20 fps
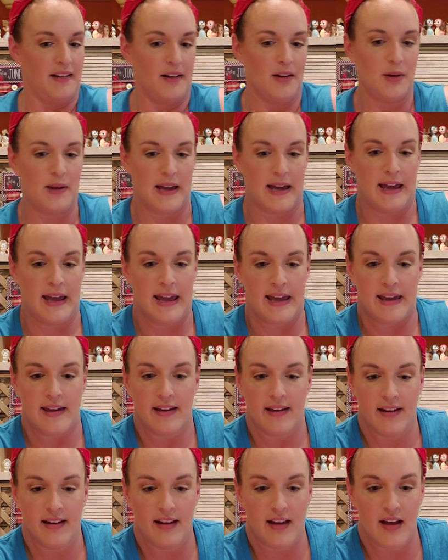Okay,
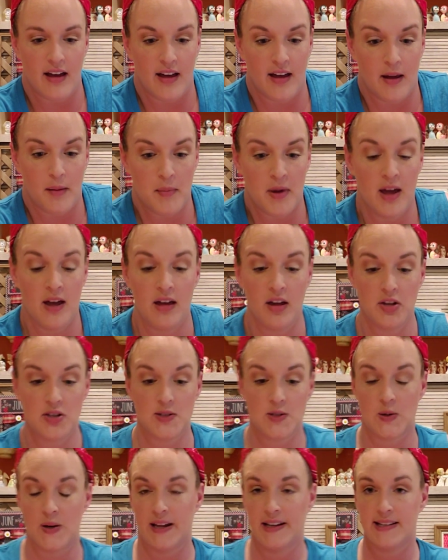
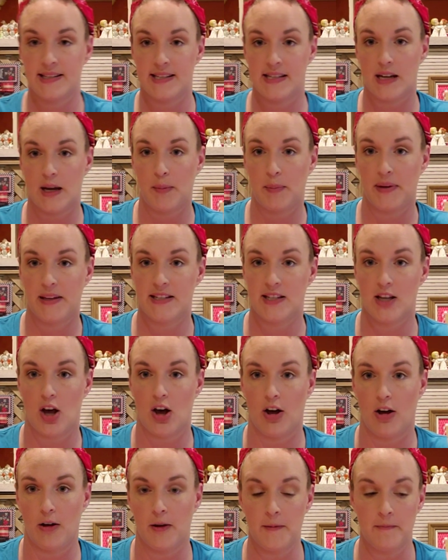so next up is
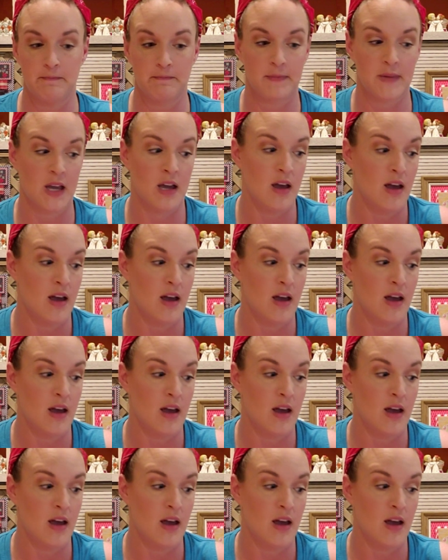haul,